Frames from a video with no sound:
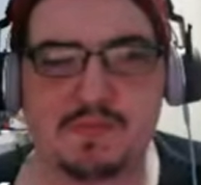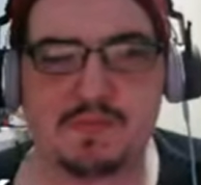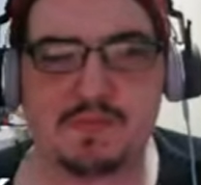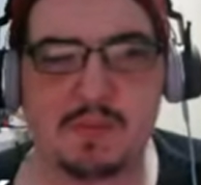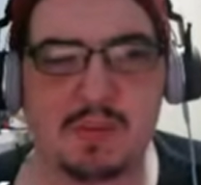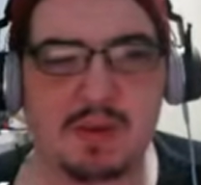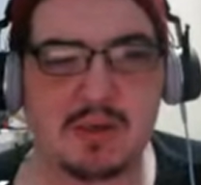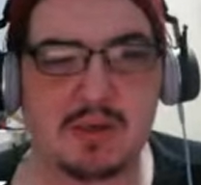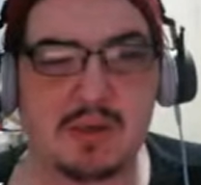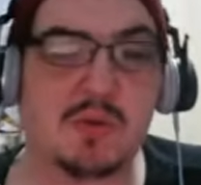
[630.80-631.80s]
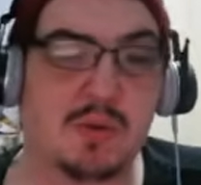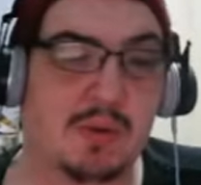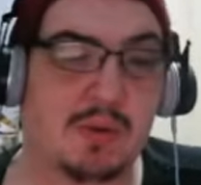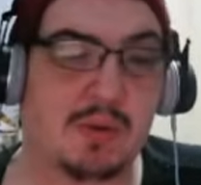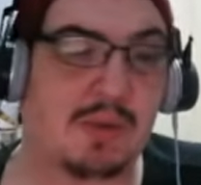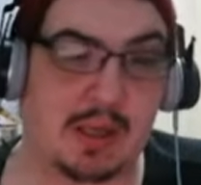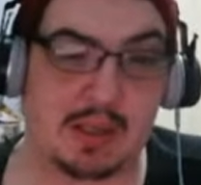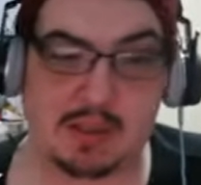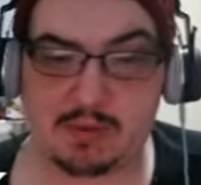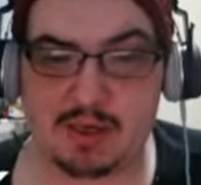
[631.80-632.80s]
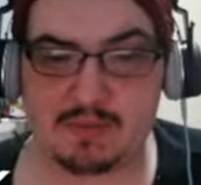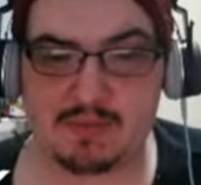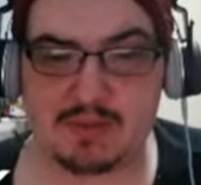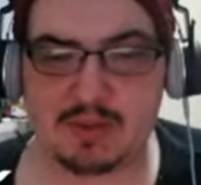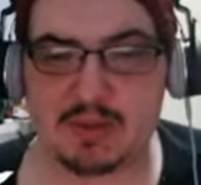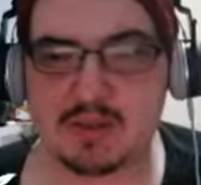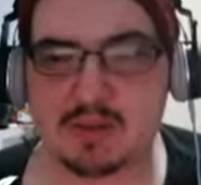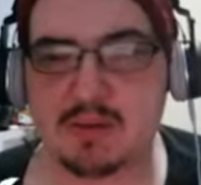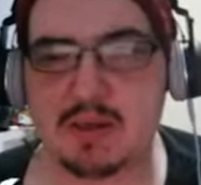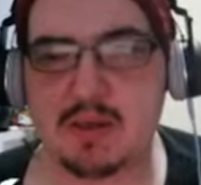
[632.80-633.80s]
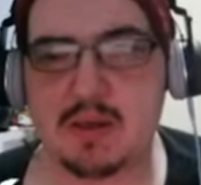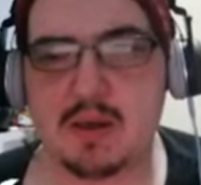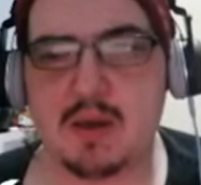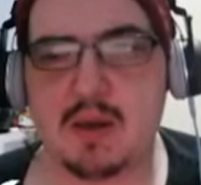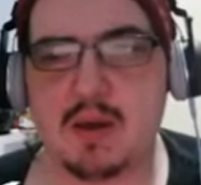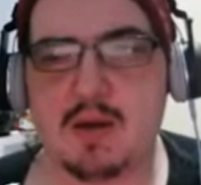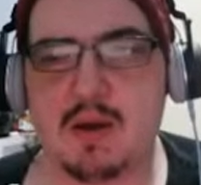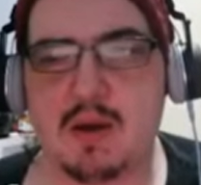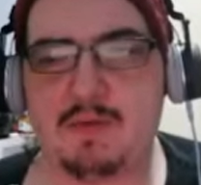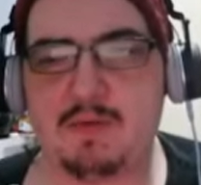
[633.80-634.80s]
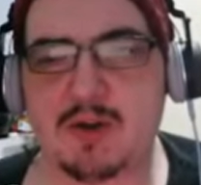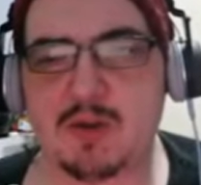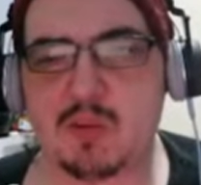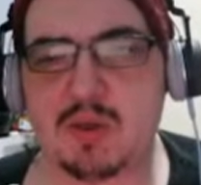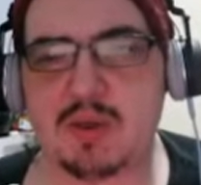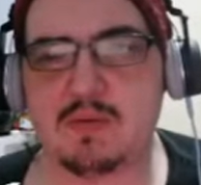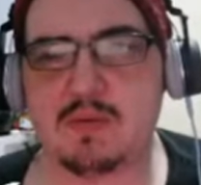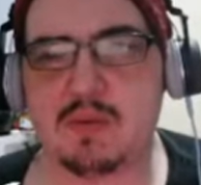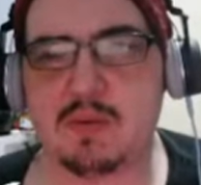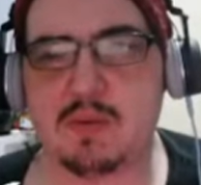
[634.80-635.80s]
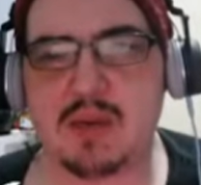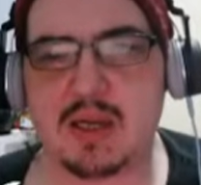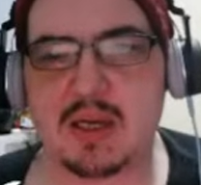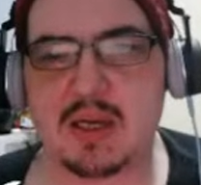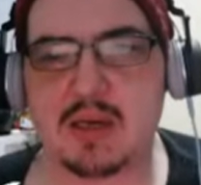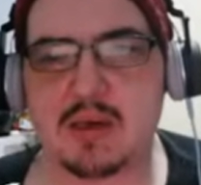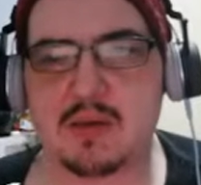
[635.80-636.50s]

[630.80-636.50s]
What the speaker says: we made a new streaming island, right? So this will be a fresh one from the beginning.